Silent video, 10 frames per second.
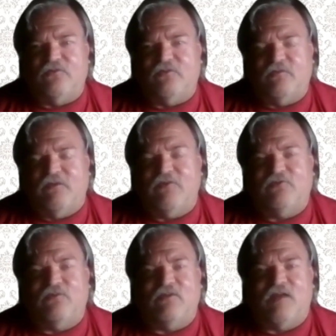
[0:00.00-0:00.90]
the faces
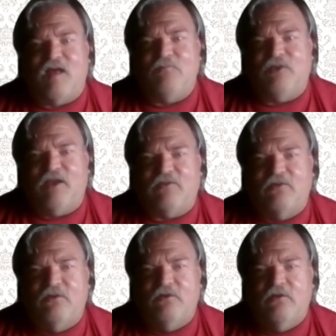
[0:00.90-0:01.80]
of an object
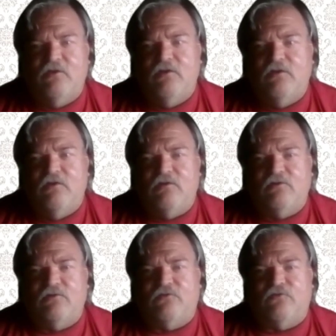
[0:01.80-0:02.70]

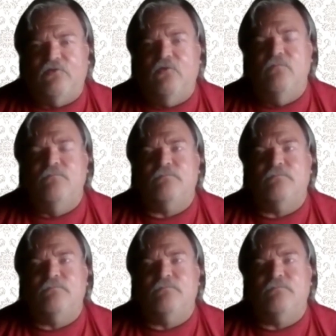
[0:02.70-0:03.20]
to